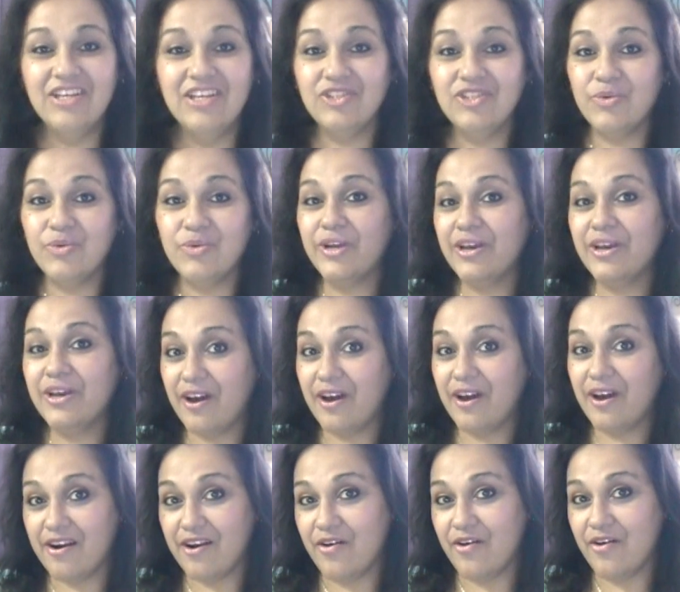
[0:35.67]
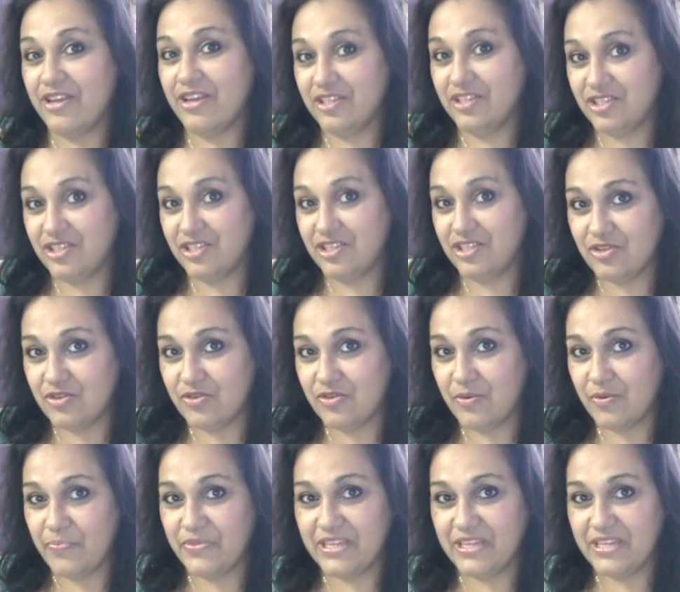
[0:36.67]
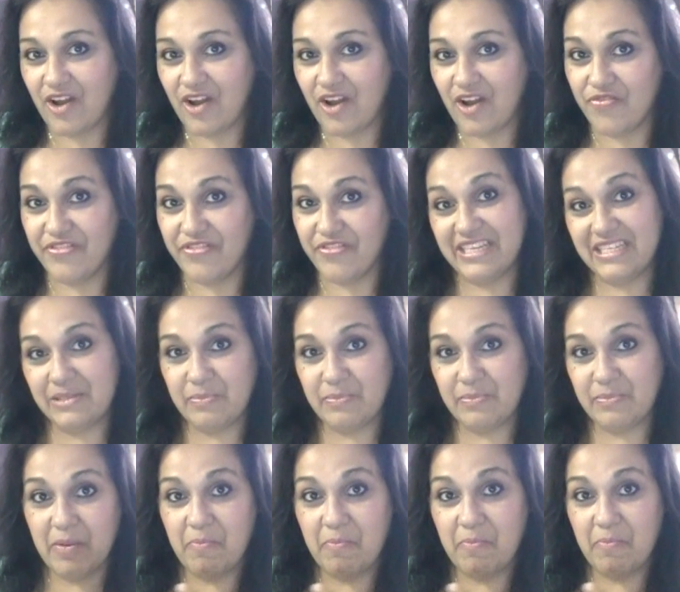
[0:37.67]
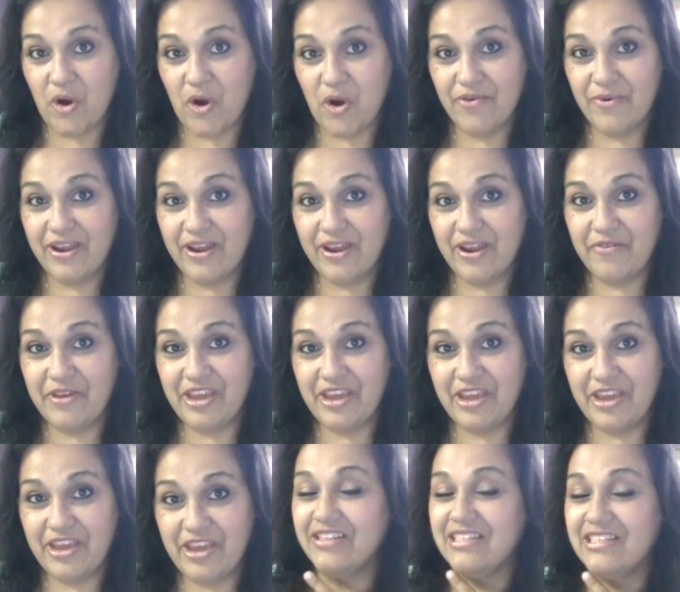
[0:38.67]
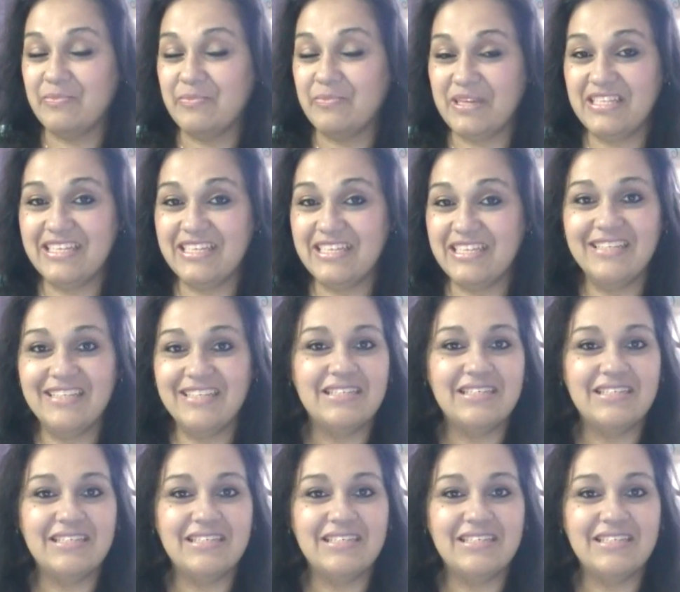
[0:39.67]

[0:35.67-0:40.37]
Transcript: So we are going to tackle this big boy right over here, this big chest.